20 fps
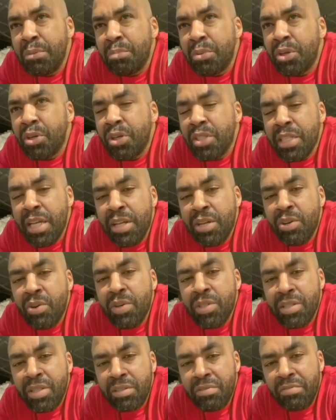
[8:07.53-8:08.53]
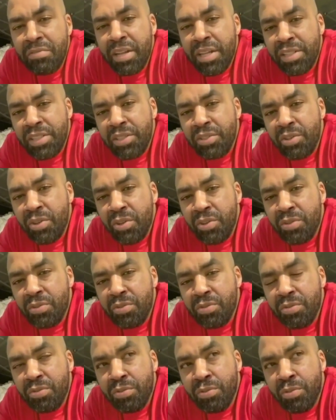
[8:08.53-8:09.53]
because I know it's a reflection
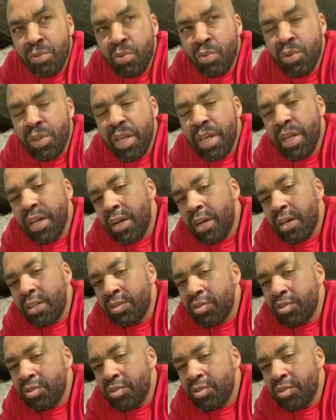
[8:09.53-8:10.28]
on who they are.